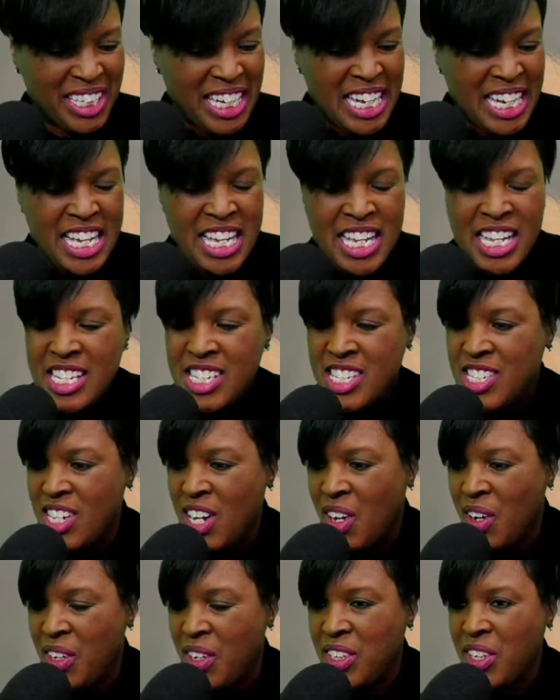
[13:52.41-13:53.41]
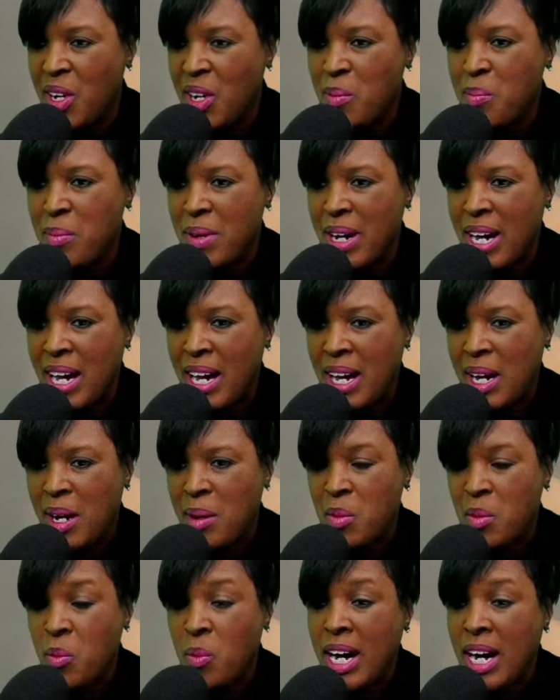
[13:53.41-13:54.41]
So your
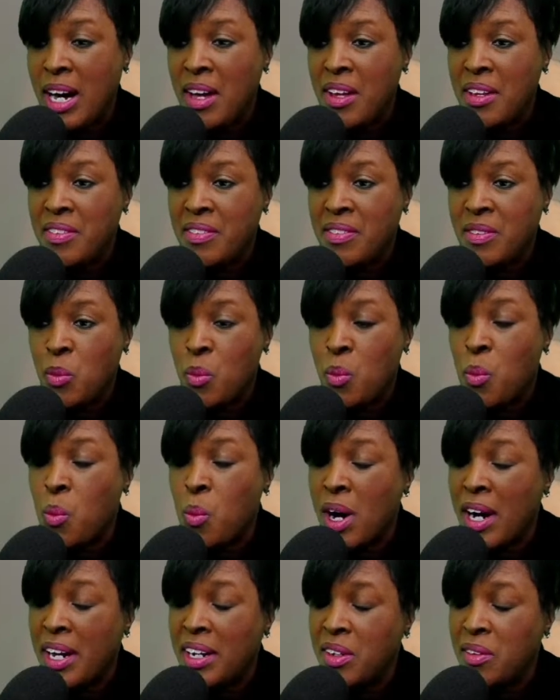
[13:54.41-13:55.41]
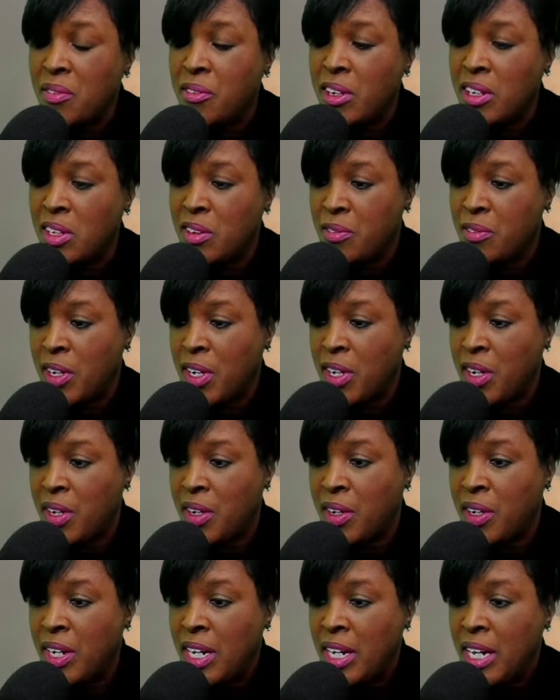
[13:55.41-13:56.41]
mom, wow, wonderful of
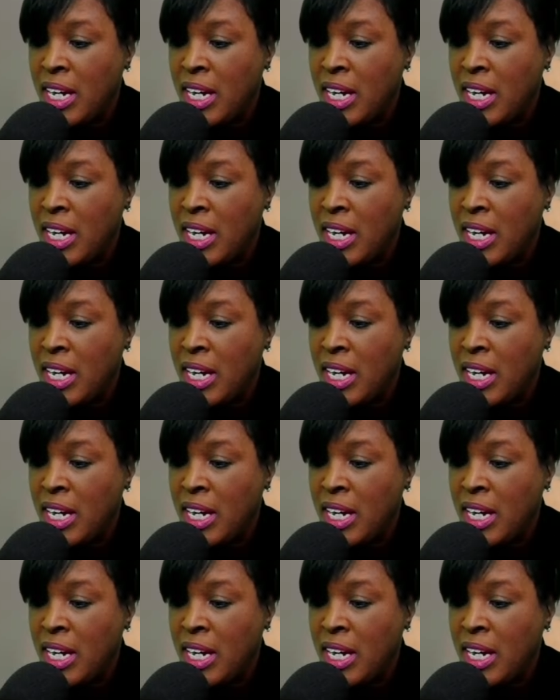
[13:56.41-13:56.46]
her.